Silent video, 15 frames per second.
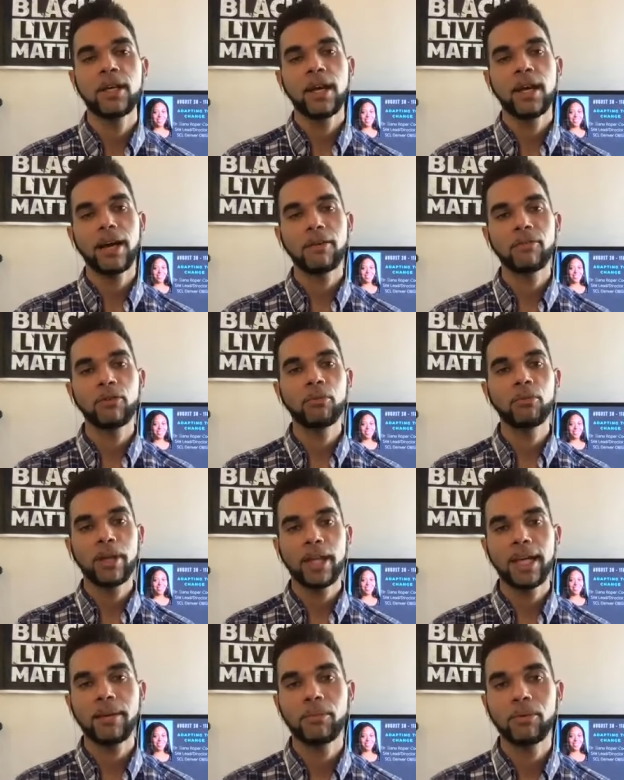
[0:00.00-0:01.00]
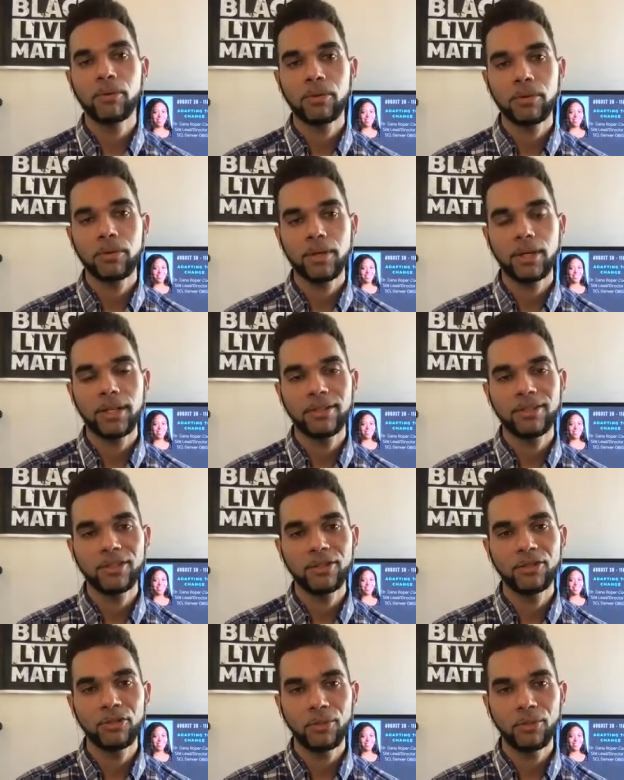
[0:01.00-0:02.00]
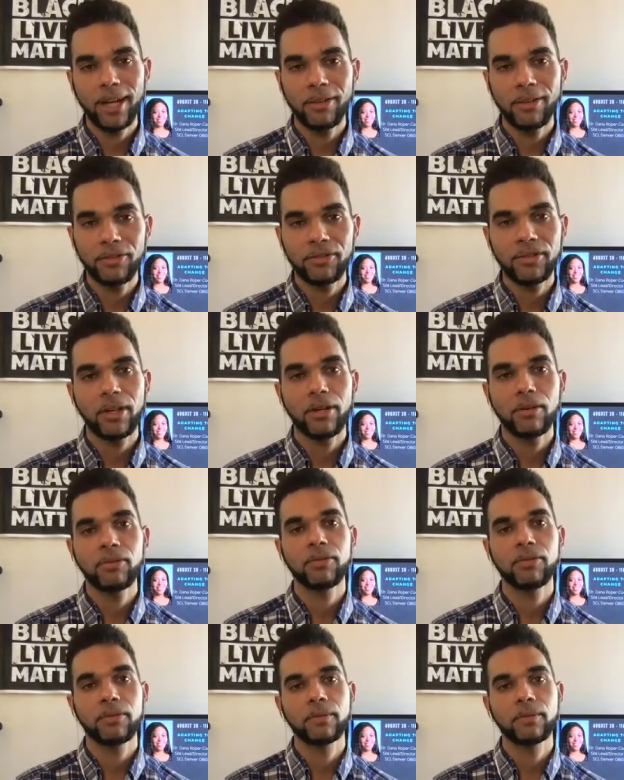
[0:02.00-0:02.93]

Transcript: How have you been able uh, to do that yourself?